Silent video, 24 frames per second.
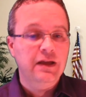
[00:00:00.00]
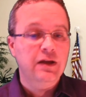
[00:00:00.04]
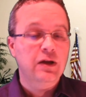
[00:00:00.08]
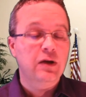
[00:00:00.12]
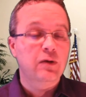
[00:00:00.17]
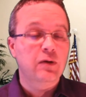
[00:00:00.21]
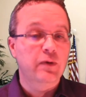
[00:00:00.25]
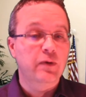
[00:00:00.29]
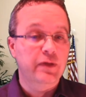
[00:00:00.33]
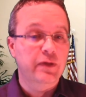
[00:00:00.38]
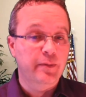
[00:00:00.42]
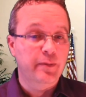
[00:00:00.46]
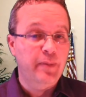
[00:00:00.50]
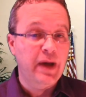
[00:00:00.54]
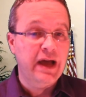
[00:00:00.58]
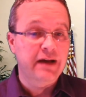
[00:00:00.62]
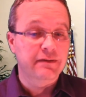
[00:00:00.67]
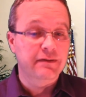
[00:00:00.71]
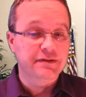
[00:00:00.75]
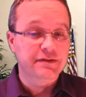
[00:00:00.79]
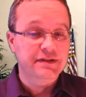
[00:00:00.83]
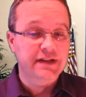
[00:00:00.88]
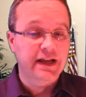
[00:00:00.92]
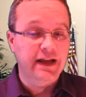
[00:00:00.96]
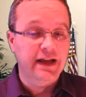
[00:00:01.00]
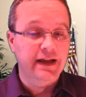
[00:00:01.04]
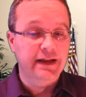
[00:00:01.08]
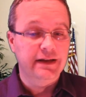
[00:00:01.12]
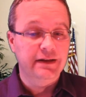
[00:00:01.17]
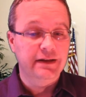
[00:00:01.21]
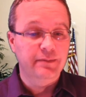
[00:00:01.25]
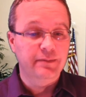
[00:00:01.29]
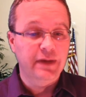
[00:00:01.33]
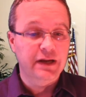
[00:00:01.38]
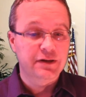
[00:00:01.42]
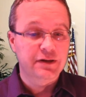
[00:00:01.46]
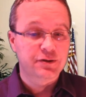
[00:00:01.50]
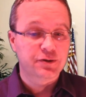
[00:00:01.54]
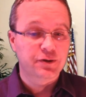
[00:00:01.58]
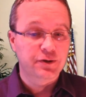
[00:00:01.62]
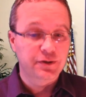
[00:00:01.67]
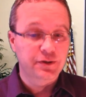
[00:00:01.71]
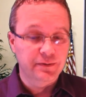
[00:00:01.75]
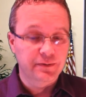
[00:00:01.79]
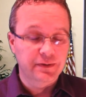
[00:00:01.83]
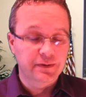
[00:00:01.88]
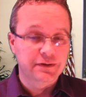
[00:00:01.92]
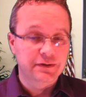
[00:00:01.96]
with the pound sign, and make sure
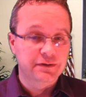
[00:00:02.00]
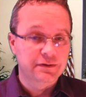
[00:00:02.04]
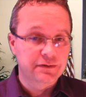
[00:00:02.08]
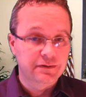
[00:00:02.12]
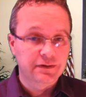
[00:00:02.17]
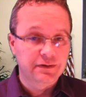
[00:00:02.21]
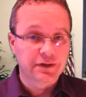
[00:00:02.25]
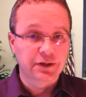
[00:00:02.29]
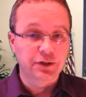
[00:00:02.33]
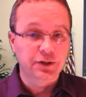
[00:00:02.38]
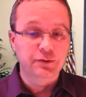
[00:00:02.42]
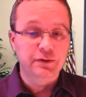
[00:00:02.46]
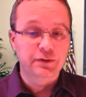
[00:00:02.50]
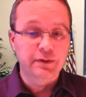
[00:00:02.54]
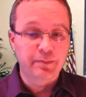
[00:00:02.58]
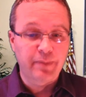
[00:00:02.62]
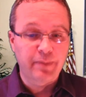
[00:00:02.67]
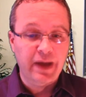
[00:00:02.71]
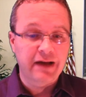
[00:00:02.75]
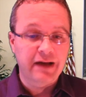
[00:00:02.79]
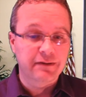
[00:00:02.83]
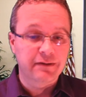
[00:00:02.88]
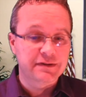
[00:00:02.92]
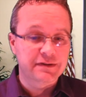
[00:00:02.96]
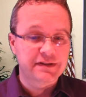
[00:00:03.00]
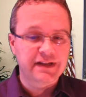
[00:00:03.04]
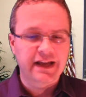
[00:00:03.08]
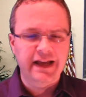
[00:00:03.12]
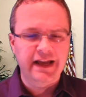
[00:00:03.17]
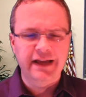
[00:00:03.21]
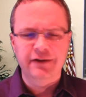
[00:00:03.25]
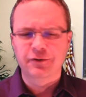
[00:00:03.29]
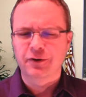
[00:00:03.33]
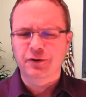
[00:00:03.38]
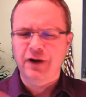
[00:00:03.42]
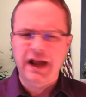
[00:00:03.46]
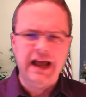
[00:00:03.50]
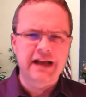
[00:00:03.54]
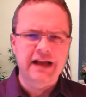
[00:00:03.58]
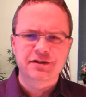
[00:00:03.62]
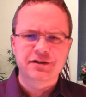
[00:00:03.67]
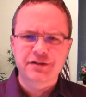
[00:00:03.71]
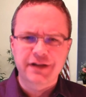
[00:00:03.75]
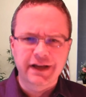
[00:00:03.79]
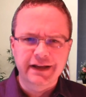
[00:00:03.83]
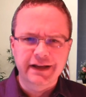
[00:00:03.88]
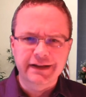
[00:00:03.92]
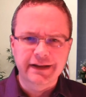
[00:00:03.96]
you include the pound sign or
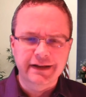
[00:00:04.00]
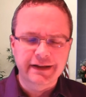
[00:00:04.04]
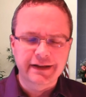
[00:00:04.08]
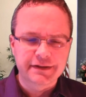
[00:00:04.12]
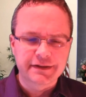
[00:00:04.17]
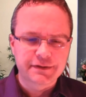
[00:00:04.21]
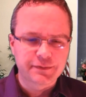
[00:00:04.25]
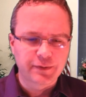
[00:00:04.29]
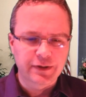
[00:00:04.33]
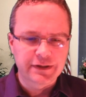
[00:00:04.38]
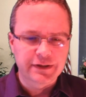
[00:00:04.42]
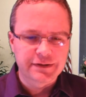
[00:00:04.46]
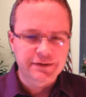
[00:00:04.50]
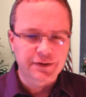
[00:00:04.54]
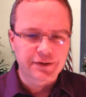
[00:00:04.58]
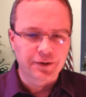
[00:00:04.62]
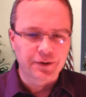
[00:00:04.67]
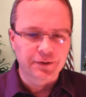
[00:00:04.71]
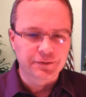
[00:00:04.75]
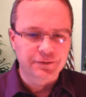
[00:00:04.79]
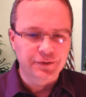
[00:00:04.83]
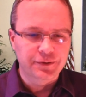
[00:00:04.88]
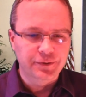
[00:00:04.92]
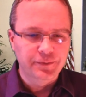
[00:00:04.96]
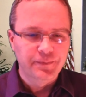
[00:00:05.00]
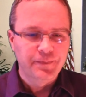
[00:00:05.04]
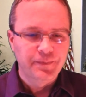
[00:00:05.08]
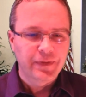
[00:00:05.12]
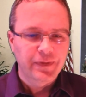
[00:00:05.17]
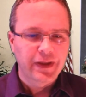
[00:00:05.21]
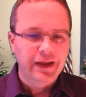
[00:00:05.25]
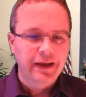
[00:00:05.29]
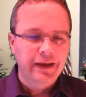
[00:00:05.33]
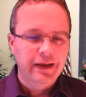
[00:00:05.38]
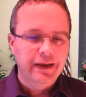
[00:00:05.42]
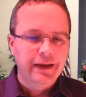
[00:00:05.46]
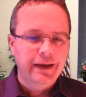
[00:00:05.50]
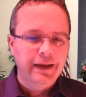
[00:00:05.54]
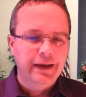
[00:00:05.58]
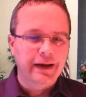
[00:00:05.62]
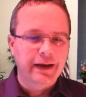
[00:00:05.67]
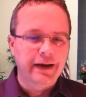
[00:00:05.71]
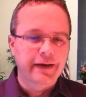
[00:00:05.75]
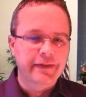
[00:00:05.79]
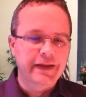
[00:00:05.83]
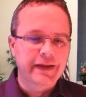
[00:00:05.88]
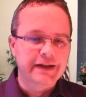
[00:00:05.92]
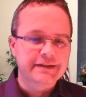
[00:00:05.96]
hashtag, I guess what it's called too.
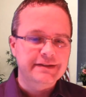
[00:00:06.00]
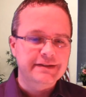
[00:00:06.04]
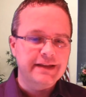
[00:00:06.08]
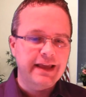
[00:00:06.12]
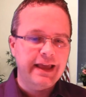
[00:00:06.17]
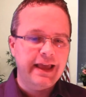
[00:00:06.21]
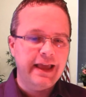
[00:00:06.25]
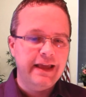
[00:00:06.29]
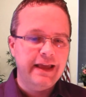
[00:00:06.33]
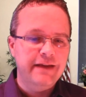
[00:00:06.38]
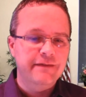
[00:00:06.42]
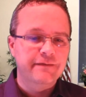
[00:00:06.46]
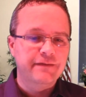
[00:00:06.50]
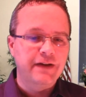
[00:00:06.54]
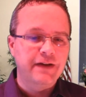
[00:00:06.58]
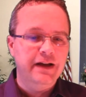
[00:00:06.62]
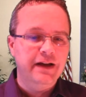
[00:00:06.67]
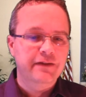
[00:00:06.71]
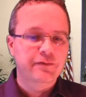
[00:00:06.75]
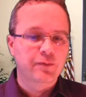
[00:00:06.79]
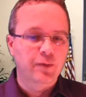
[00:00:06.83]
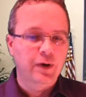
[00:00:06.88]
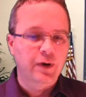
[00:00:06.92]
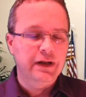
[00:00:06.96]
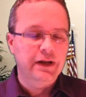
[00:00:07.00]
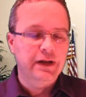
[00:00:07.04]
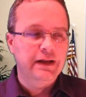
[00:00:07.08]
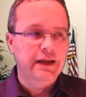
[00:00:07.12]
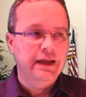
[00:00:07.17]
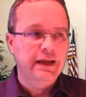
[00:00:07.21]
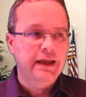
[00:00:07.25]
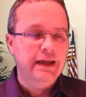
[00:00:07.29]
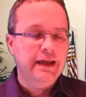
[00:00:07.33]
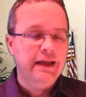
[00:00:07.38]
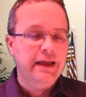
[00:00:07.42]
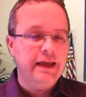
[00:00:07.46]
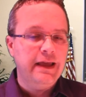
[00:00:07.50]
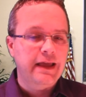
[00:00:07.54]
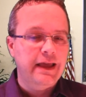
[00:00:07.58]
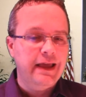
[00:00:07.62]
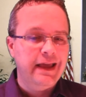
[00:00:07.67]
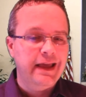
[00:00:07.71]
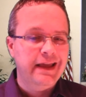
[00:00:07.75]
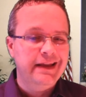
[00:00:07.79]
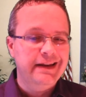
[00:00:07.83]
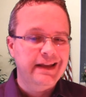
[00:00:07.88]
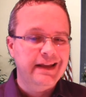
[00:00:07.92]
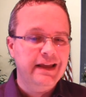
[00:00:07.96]
That's
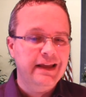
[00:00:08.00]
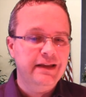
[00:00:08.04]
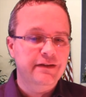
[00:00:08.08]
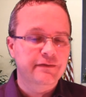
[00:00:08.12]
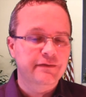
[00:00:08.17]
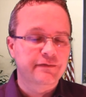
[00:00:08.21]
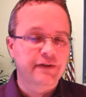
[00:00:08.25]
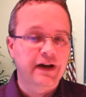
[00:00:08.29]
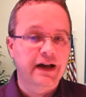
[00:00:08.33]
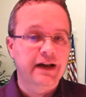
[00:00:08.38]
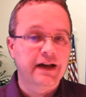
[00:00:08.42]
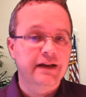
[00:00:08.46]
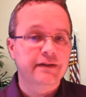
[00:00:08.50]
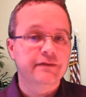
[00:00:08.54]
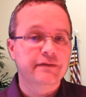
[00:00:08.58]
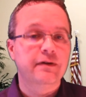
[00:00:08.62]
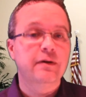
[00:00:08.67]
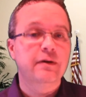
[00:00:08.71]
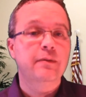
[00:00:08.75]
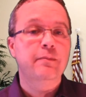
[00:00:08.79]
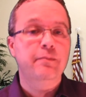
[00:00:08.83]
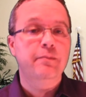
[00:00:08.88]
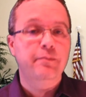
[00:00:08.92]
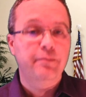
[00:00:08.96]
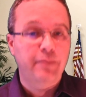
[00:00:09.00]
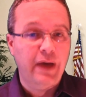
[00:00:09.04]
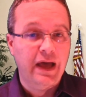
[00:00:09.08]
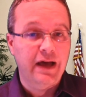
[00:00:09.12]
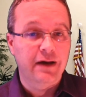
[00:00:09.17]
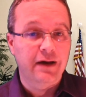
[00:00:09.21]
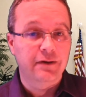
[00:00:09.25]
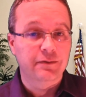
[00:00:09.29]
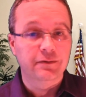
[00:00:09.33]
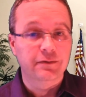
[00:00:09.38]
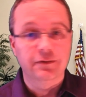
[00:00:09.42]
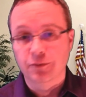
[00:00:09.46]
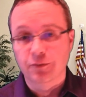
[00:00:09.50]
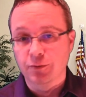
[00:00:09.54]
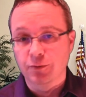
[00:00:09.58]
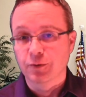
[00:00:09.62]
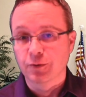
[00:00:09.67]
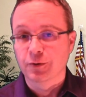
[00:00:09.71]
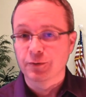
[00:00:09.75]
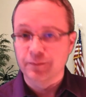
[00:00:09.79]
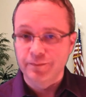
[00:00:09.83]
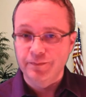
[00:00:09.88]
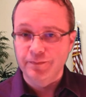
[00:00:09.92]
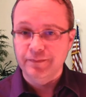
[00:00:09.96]
851885 pound
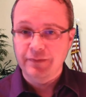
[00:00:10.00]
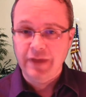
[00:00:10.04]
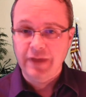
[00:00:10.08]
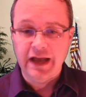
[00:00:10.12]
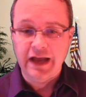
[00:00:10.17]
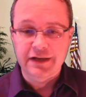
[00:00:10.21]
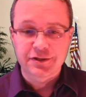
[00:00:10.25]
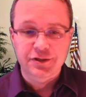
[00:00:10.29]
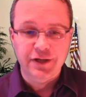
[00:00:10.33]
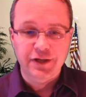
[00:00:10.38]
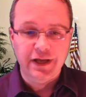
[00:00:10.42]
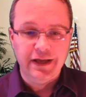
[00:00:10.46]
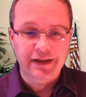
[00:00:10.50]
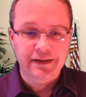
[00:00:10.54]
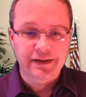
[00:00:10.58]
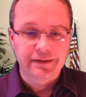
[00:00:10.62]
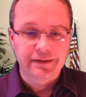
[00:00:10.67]
or hashtag.